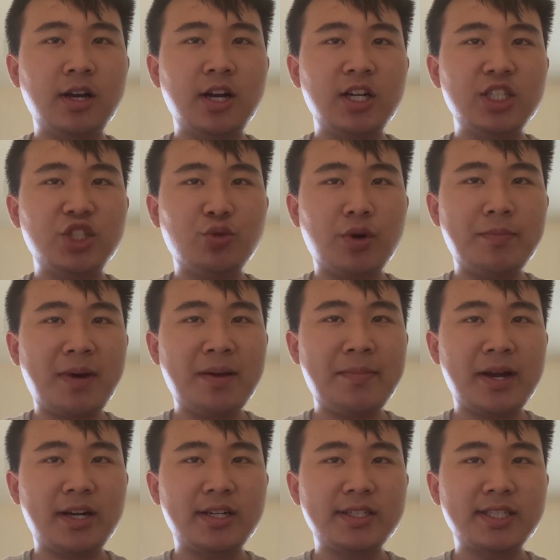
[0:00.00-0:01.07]
So when my
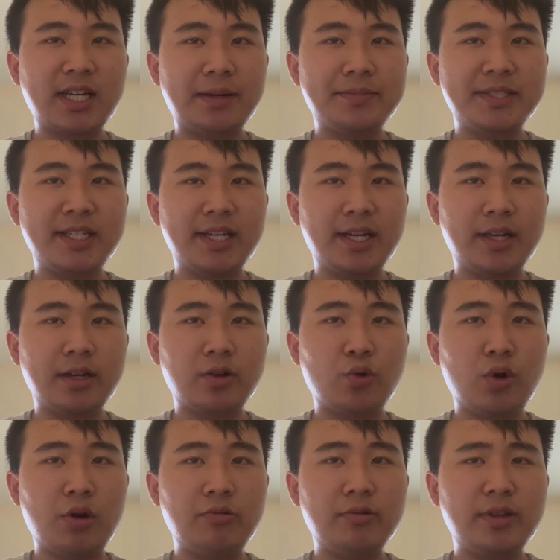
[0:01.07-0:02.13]
parents kept saying,
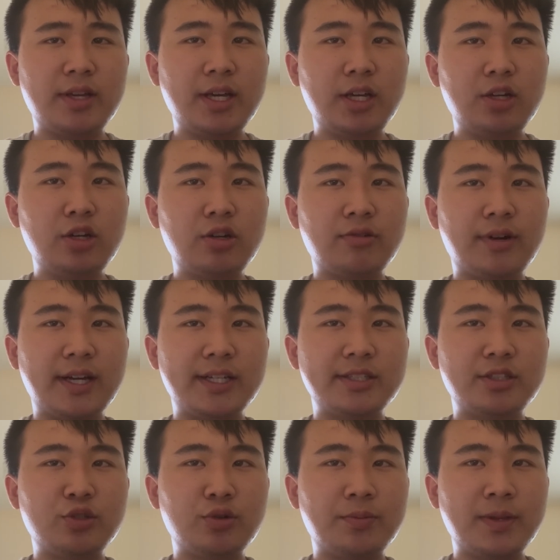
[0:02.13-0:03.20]
quote, get good grades
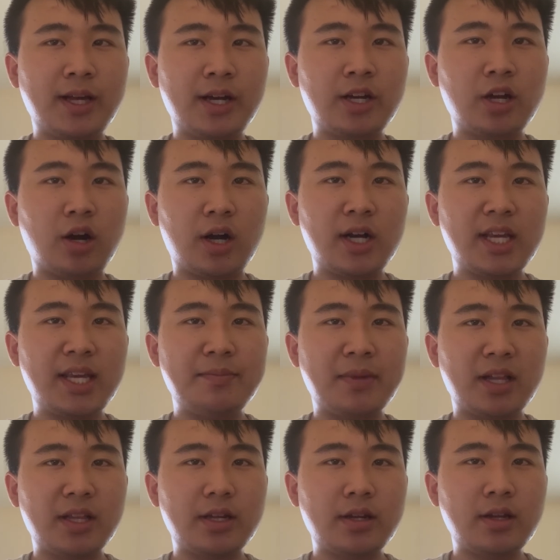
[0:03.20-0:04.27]
to apply to Carnegie
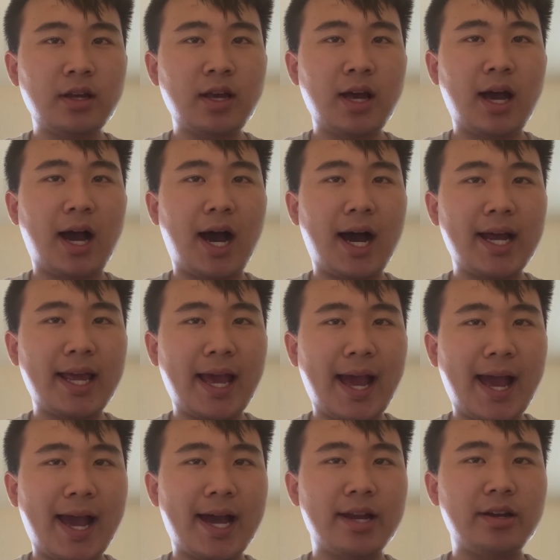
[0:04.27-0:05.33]
Mellon, I
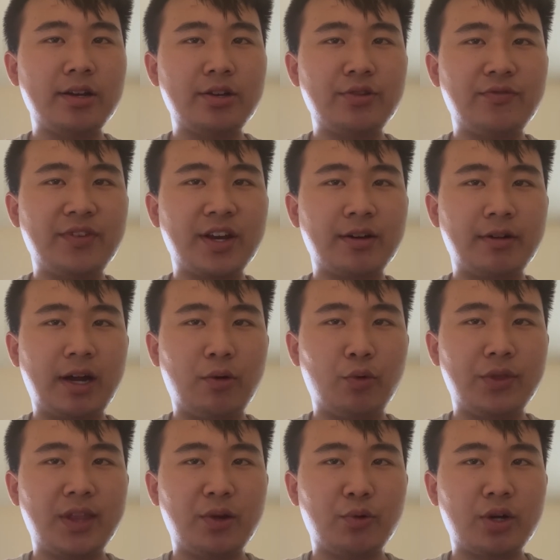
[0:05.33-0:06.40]
had to figure out what
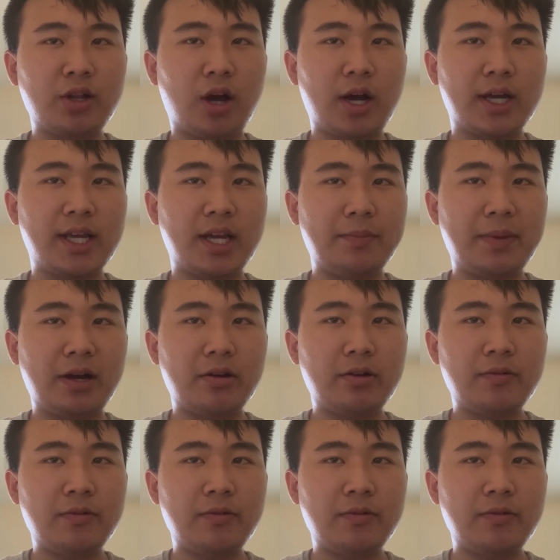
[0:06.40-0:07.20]
they were talking about.